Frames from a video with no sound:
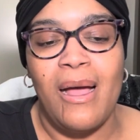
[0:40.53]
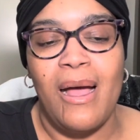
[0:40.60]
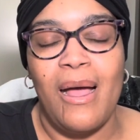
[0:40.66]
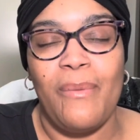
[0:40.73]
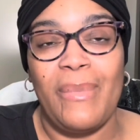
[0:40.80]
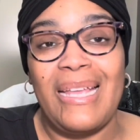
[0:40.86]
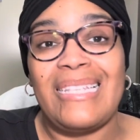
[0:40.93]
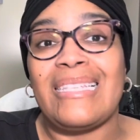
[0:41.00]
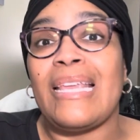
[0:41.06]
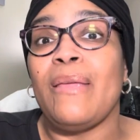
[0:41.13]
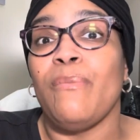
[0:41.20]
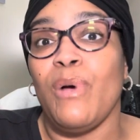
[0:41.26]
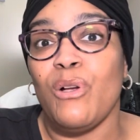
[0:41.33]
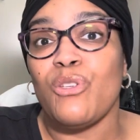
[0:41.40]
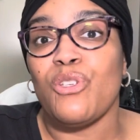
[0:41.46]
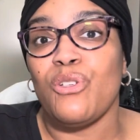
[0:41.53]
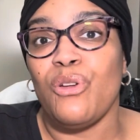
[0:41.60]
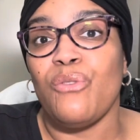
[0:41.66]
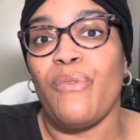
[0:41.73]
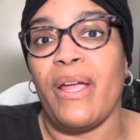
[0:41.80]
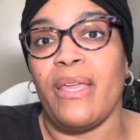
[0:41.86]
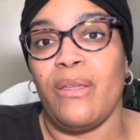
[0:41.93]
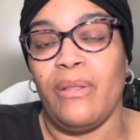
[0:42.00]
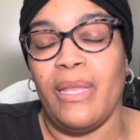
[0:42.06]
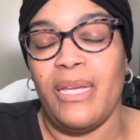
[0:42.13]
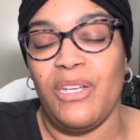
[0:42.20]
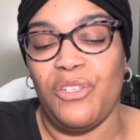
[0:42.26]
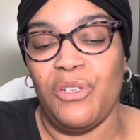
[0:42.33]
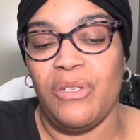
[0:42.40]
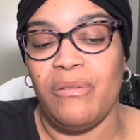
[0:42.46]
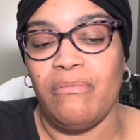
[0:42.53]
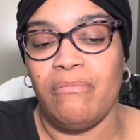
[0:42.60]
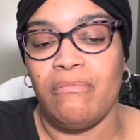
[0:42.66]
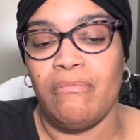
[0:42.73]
It's emotional regulation.